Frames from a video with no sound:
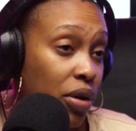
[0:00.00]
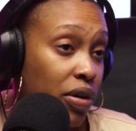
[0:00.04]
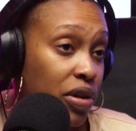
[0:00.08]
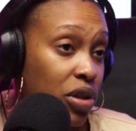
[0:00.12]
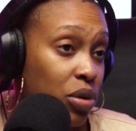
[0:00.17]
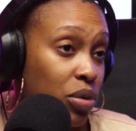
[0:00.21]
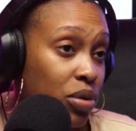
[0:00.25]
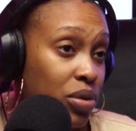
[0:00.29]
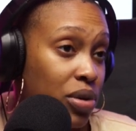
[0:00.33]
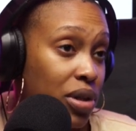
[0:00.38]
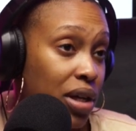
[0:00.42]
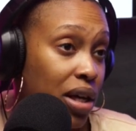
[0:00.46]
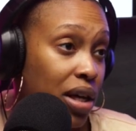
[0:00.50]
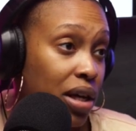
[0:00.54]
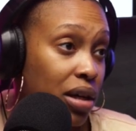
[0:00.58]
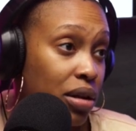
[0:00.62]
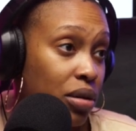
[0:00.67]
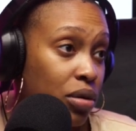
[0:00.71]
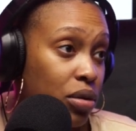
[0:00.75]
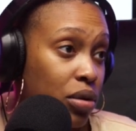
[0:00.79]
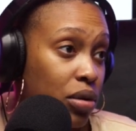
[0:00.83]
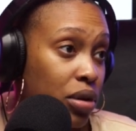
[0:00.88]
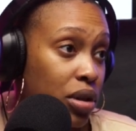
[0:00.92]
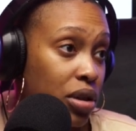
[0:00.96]
So what was that?
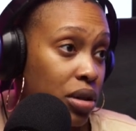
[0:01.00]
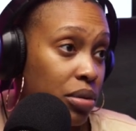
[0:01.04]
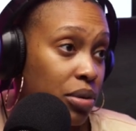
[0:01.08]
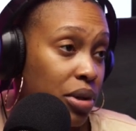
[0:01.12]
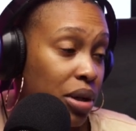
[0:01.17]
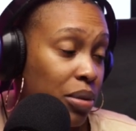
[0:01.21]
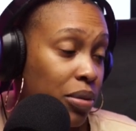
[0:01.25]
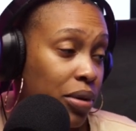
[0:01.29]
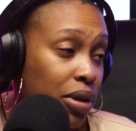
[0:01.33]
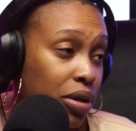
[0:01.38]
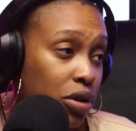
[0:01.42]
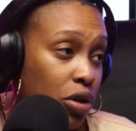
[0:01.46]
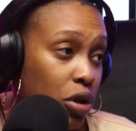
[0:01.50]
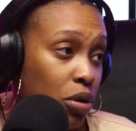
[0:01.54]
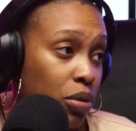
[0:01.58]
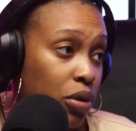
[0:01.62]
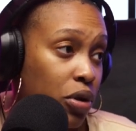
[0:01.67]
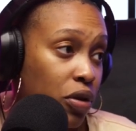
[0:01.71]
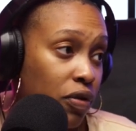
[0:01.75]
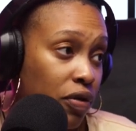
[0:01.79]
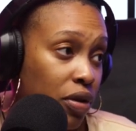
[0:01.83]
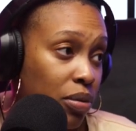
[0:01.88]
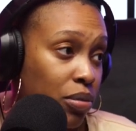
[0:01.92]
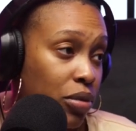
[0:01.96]
August, September, October,
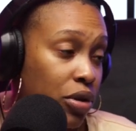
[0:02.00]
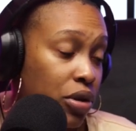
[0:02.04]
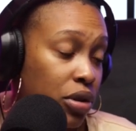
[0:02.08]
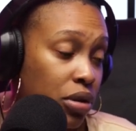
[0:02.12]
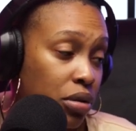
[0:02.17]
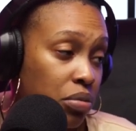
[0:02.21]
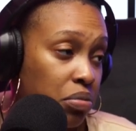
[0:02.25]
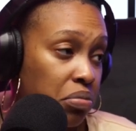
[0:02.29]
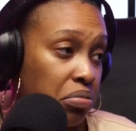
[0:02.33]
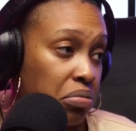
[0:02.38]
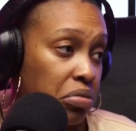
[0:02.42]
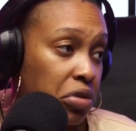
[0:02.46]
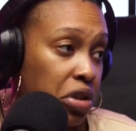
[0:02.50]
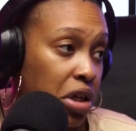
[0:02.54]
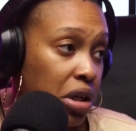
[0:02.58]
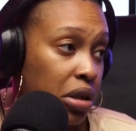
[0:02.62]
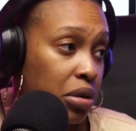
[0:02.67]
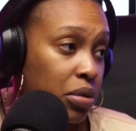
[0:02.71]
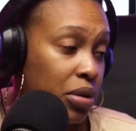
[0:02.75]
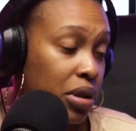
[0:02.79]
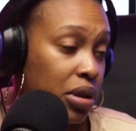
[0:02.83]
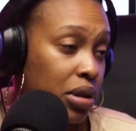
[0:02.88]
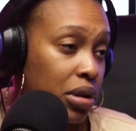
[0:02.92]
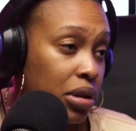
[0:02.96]
November,
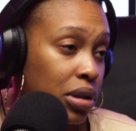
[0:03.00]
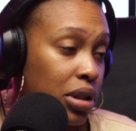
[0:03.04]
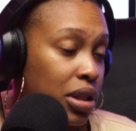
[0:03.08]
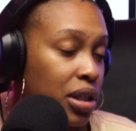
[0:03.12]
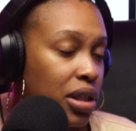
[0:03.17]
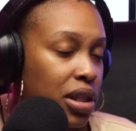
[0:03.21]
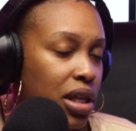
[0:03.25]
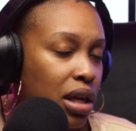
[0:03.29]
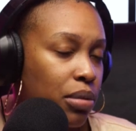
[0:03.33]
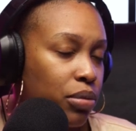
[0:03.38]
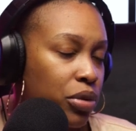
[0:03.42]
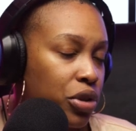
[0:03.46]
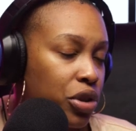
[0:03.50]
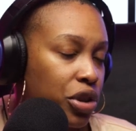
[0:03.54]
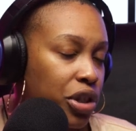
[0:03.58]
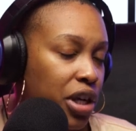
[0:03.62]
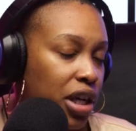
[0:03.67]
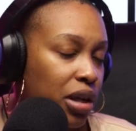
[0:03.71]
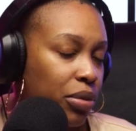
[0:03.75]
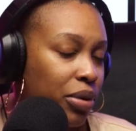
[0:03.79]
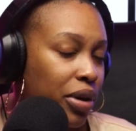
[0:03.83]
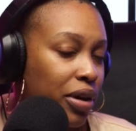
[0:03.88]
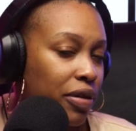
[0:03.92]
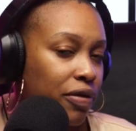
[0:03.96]
January, December,
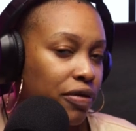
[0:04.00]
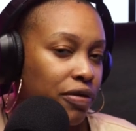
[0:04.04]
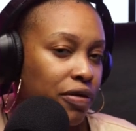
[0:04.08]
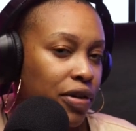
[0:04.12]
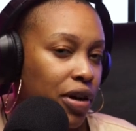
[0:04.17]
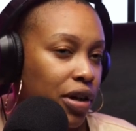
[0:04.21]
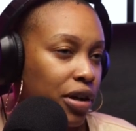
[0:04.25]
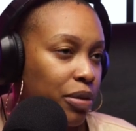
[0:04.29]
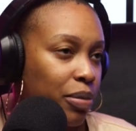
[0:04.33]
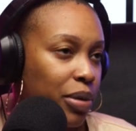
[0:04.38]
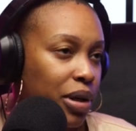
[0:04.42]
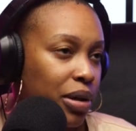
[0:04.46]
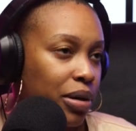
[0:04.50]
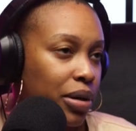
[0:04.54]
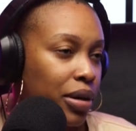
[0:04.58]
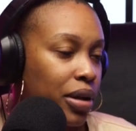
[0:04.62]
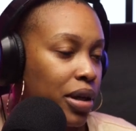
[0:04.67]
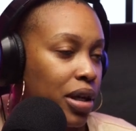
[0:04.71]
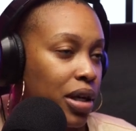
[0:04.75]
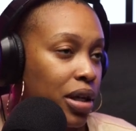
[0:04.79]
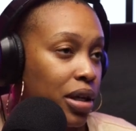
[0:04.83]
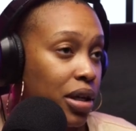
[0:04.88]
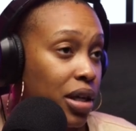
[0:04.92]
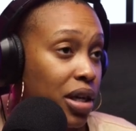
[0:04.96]
January. Fuck me.
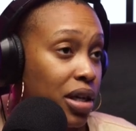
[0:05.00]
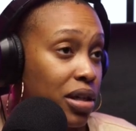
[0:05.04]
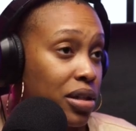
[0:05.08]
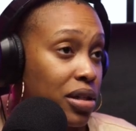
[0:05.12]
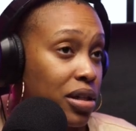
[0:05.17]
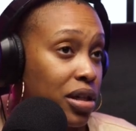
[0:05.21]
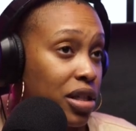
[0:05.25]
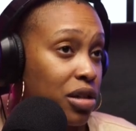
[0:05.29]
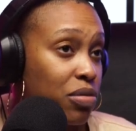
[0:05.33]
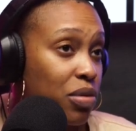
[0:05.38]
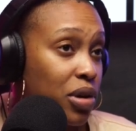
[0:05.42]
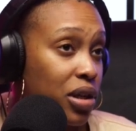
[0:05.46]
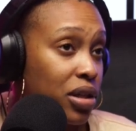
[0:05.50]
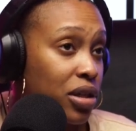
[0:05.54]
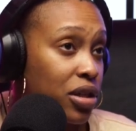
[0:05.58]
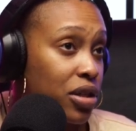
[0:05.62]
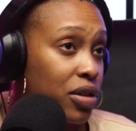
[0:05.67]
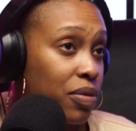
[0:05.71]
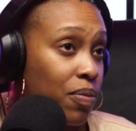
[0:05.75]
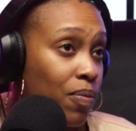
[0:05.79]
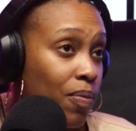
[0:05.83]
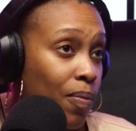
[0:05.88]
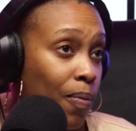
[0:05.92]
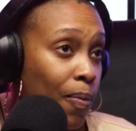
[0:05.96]
Yeah, 6 months.
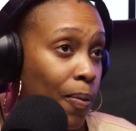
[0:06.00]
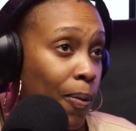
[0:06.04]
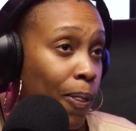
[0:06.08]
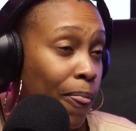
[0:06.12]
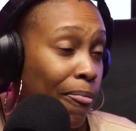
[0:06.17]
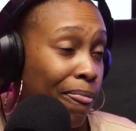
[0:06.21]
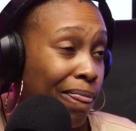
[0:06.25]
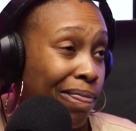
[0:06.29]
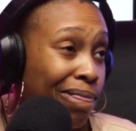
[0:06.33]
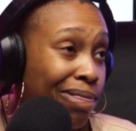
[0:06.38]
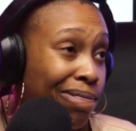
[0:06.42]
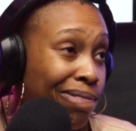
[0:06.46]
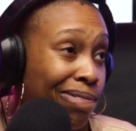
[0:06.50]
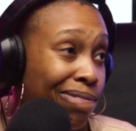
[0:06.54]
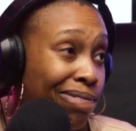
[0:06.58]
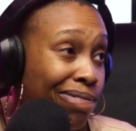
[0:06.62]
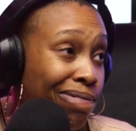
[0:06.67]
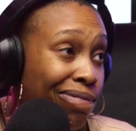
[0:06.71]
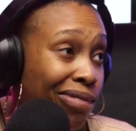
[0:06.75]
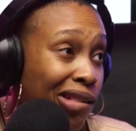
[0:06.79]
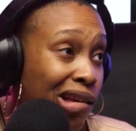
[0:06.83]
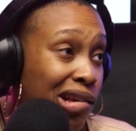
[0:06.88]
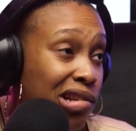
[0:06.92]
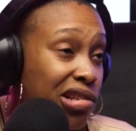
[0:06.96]

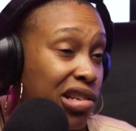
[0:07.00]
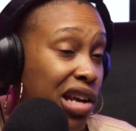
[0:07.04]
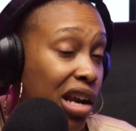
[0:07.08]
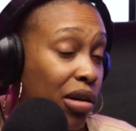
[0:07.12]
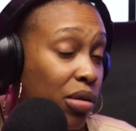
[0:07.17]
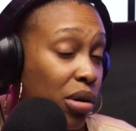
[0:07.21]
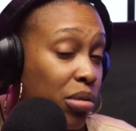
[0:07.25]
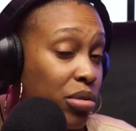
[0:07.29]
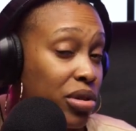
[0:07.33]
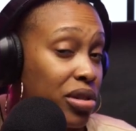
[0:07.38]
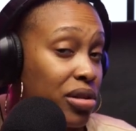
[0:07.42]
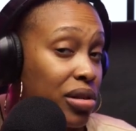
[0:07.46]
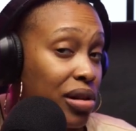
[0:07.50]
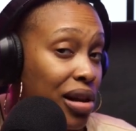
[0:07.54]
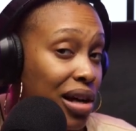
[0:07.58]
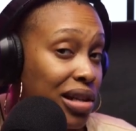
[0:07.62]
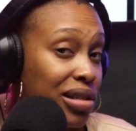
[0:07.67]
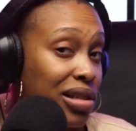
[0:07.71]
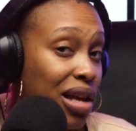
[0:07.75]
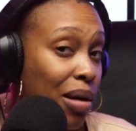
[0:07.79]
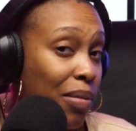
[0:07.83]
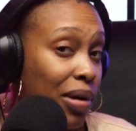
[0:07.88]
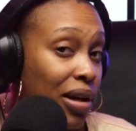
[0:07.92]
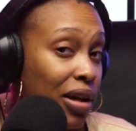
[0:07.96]
January was the last
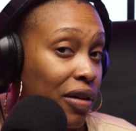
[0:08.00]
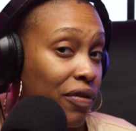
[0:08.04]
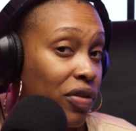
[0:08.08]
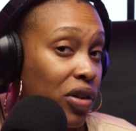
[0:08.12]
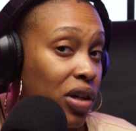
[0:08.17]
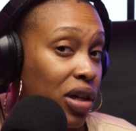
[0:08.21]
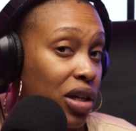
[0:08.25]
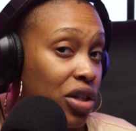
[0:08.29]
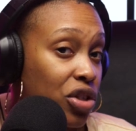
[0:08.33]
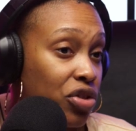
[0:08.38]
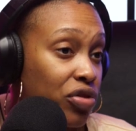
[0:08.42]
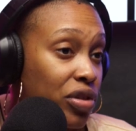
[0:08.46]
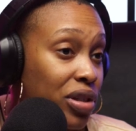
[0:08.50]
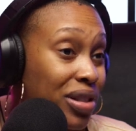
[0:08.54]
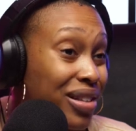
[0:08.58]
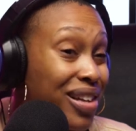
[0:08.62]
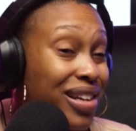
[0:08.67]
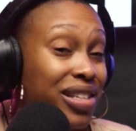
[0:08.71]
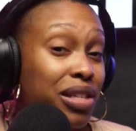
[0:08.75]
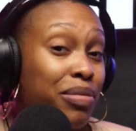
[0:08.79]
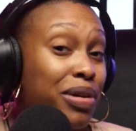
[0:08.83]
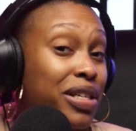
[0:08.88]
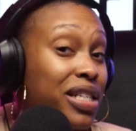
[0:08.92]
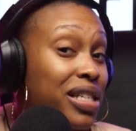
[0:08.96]
time I left the country.
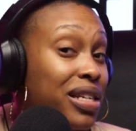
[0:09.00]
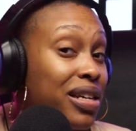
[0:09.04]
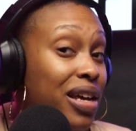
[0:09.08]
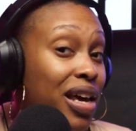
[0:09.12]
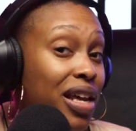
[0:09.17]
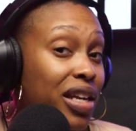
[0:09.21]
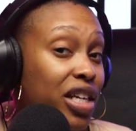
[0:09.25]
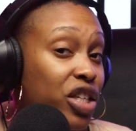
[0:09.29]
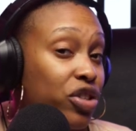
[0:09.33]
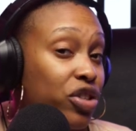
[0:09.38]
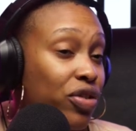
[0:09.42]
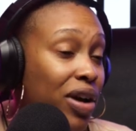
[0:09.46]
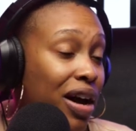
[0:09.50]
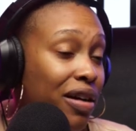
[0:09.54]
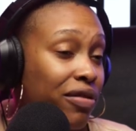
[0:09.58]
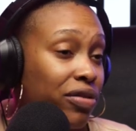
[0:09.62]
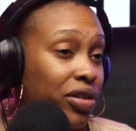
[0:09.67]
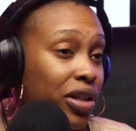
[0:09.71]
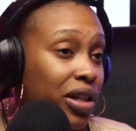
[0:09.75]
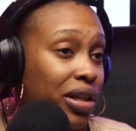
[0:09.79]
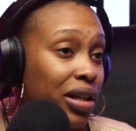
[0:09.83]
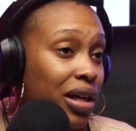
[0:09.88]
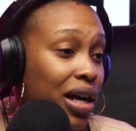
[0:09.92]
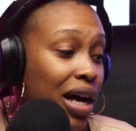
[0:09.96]
Last time I did any
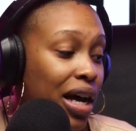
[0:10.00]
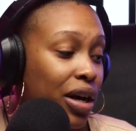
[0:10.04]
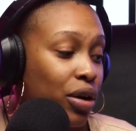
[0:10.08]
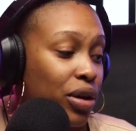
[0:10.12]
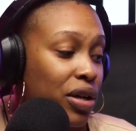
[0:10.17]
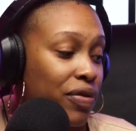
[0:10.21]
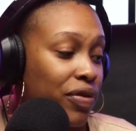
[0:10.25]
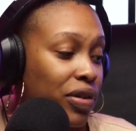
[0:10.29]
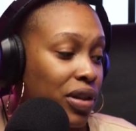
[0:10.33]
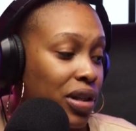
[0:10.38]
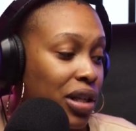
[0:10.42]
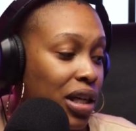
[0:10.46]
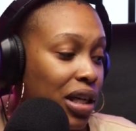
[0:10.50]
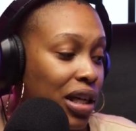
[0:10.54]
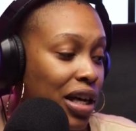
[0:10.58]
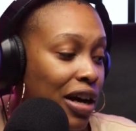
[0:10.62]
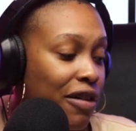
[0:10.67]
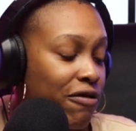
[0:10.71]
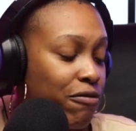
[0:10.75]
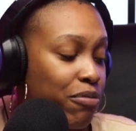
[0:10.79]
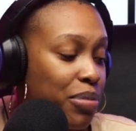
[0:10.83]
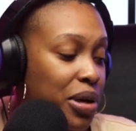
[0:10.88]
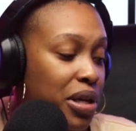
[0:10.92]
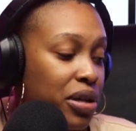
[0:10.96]
traveling, I don't even think
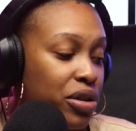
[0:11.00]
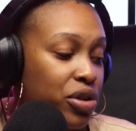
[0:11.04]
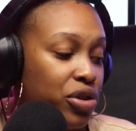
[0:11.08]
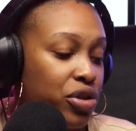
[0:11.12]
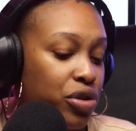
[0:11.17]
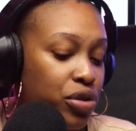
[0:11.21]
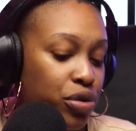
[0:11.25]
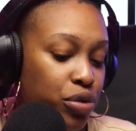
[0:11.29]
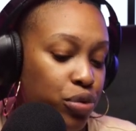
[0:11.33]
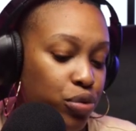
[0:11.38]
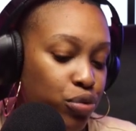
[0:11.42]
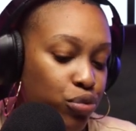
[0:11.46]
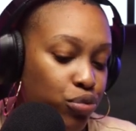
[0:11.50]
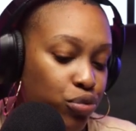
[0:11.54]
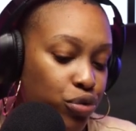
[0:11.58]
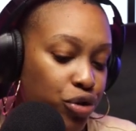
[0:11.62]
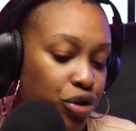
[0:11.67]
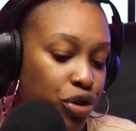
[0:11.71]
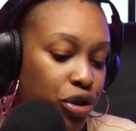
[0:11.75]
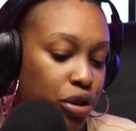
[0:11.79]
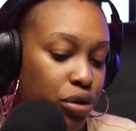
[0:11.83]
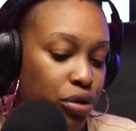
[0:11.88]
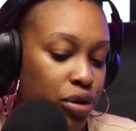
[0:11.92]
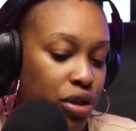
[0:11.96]
I've been to
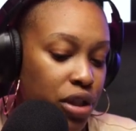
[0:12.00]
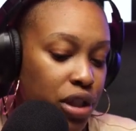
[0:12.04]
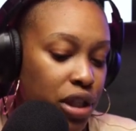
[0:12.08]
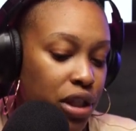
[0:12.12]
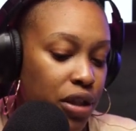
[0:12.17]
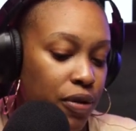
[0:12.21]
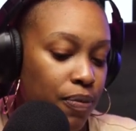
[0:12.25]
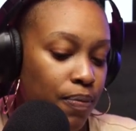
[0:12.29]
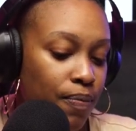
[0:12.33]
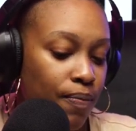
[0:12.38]
Jersey.